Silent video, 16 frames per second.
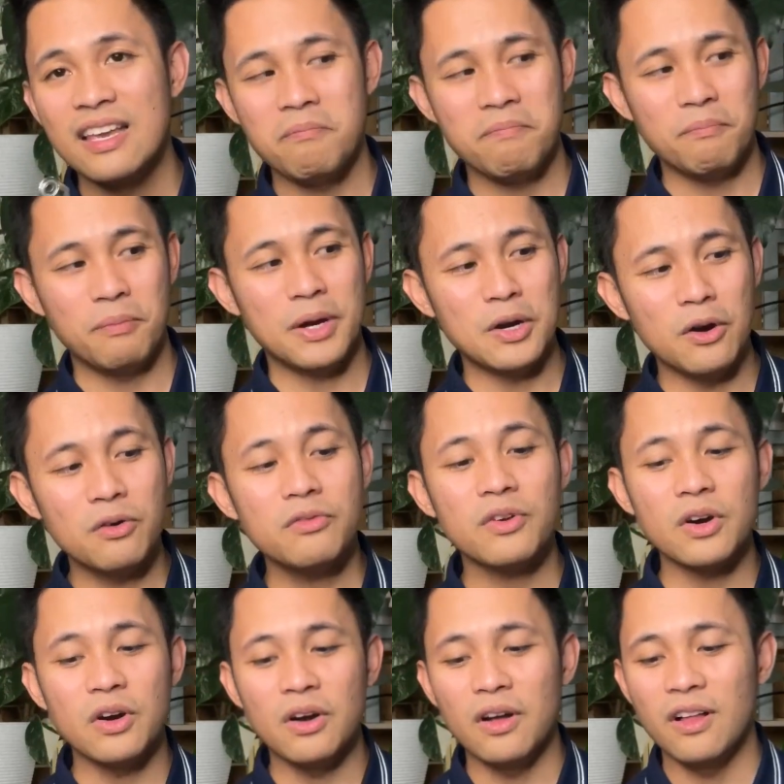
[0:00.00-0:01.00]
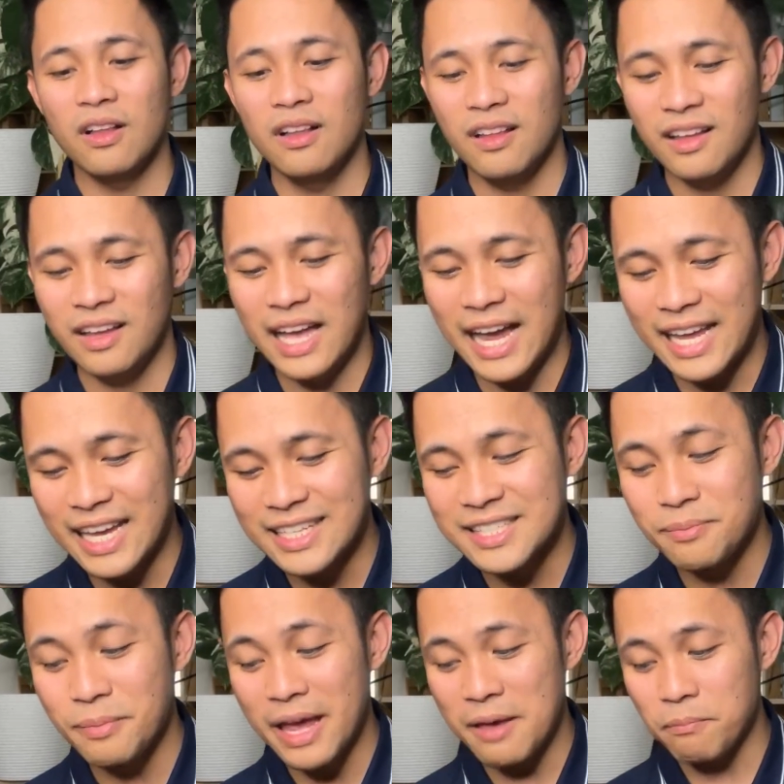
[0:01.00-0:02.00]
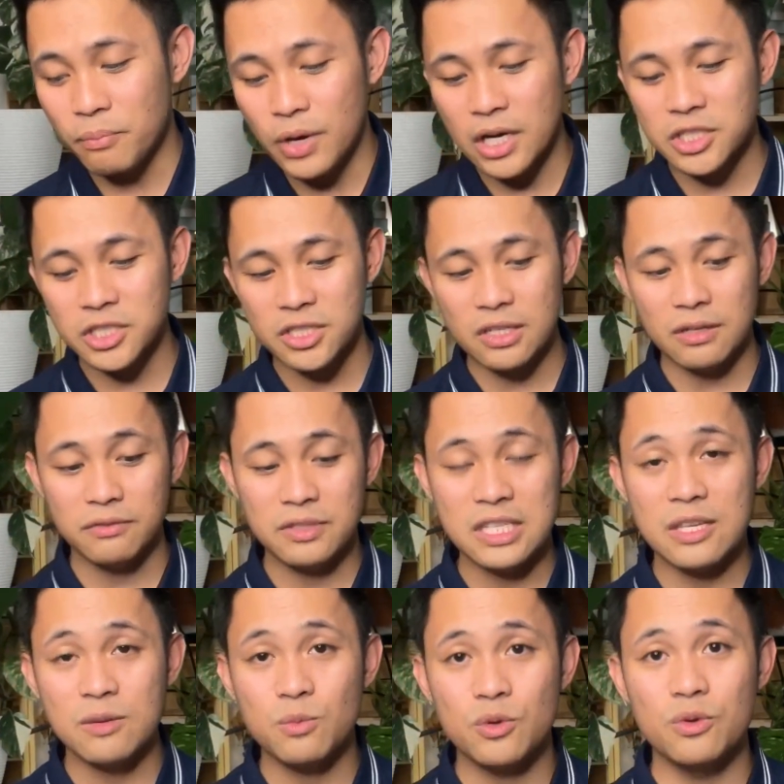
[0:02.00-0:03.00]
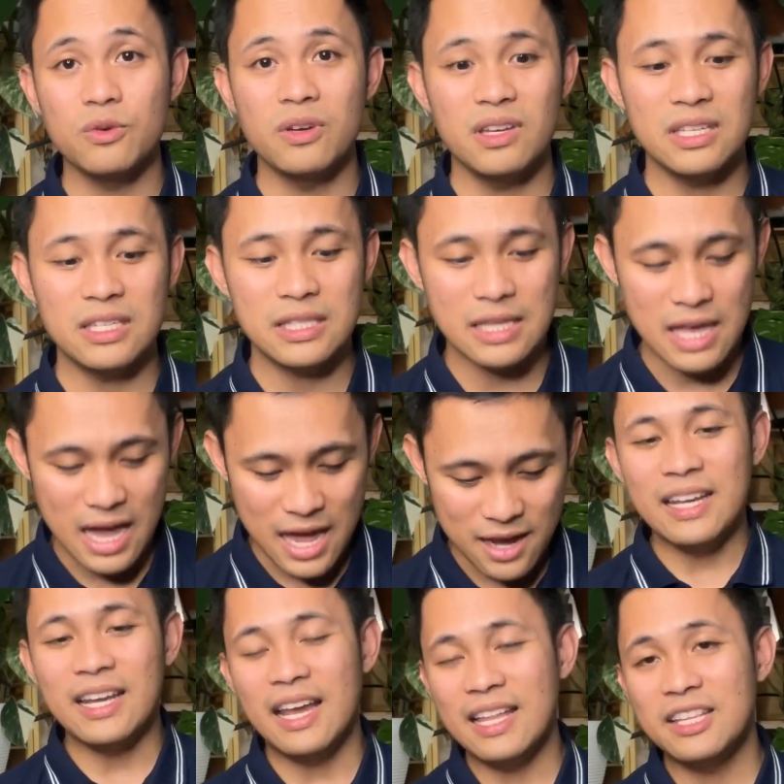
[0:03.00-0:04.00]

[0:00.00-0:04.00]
But overall, I guess my impression of Temu is that